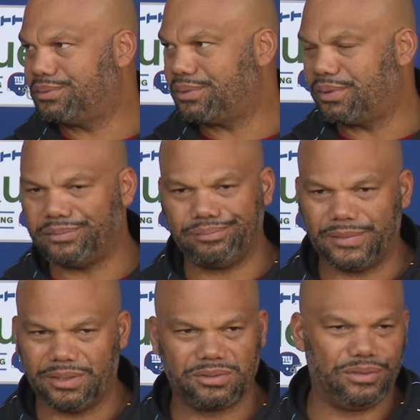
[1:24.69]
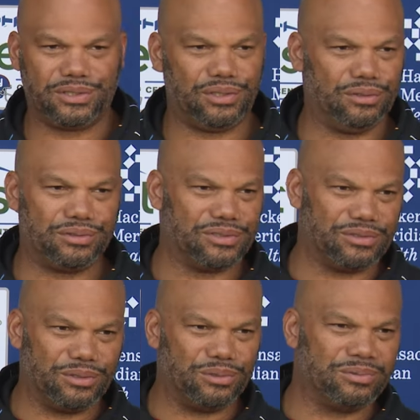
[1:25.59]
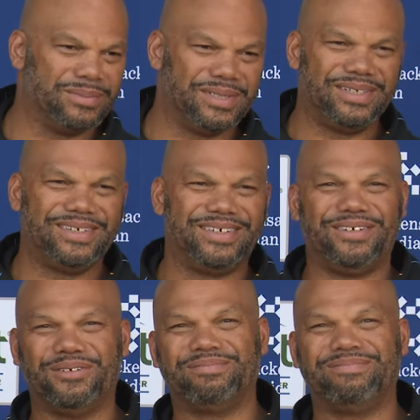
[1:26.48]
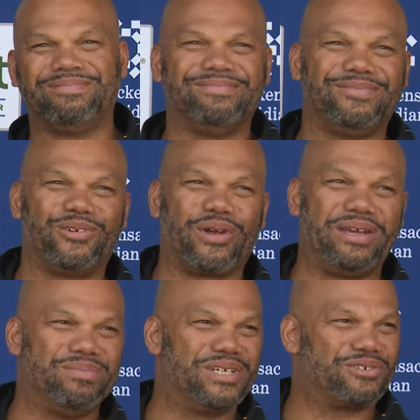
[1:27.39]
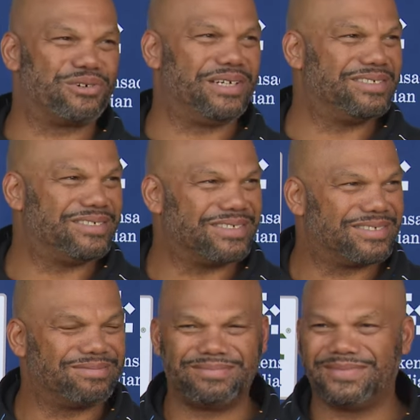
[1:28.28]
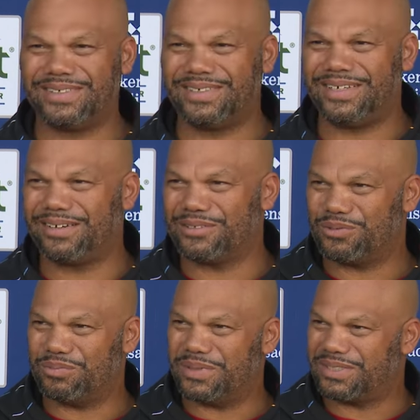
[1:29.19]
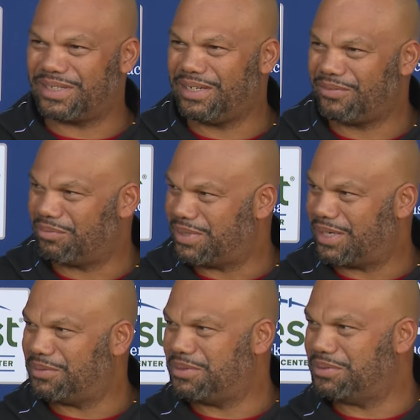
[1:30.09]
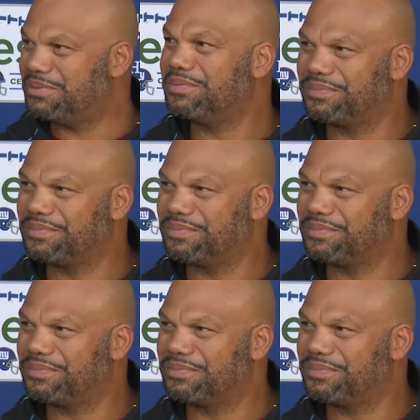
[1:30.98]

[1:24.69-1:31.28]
So there's no excuse. There's no, great mystery. It's just kickers will miss a kick from time to time.